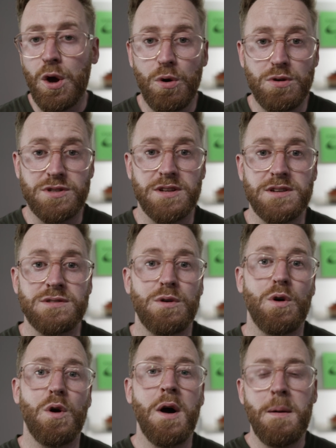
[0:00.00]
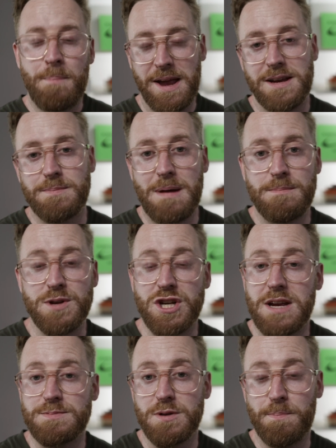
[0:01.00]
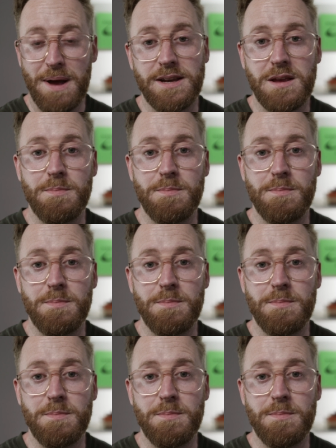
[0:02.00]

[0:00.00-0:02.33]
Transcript: courses or paid memberships or paid